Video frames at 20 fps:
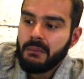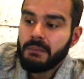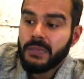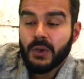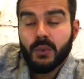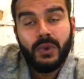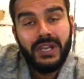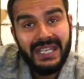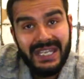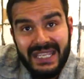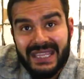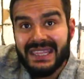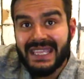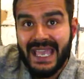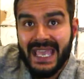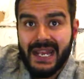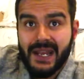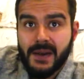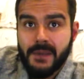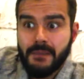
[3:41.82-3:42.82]
But we did
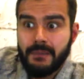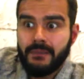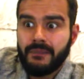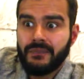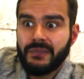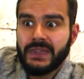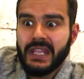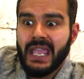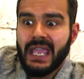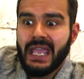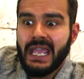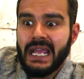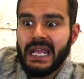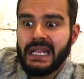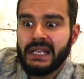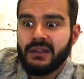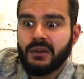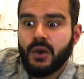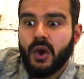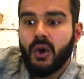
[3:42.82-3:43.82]
that,
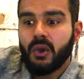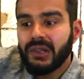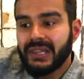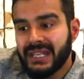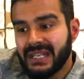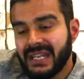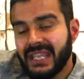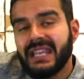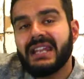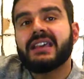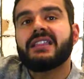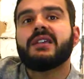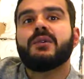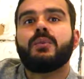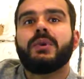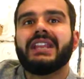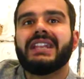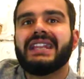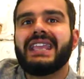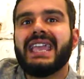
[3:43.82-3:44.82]
and all the data
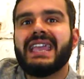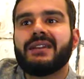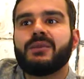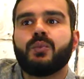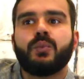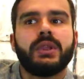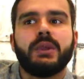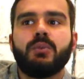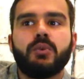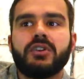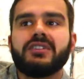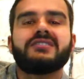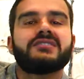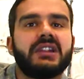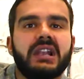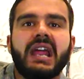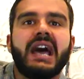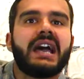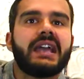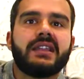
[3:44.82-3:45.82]
that we'd get, we wouldn't
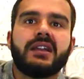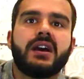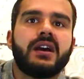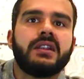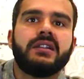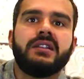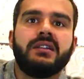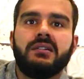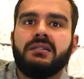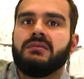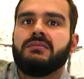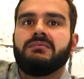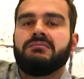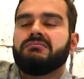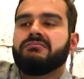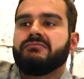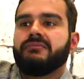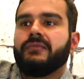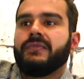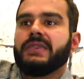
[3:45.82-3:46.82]
rely on
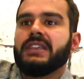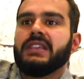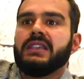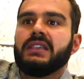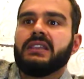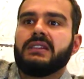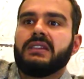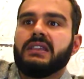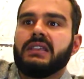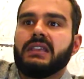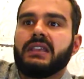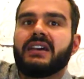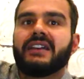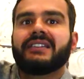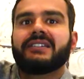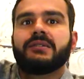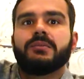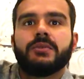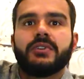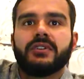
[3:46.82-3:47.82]
the
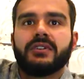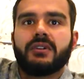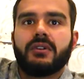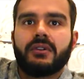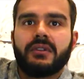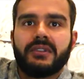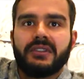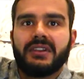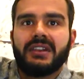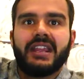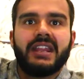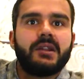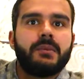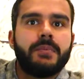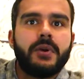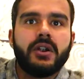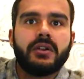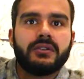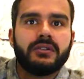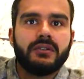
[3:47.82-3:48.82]
customer or the data
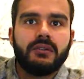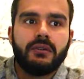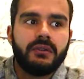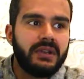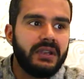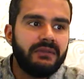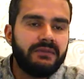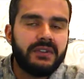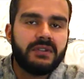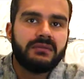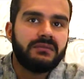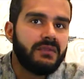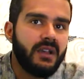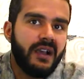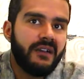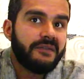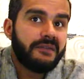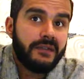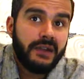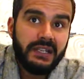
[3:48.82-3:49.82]
partner or even
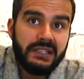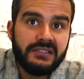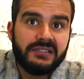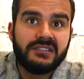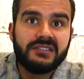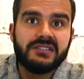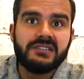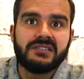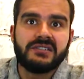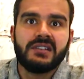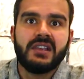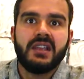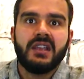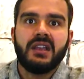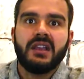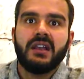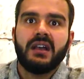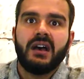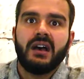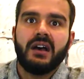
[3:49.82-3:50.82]
our friends,
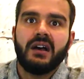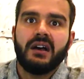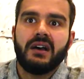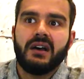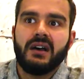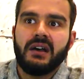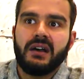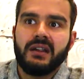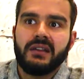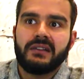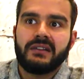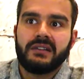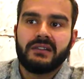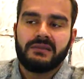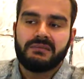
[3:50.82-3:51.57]
their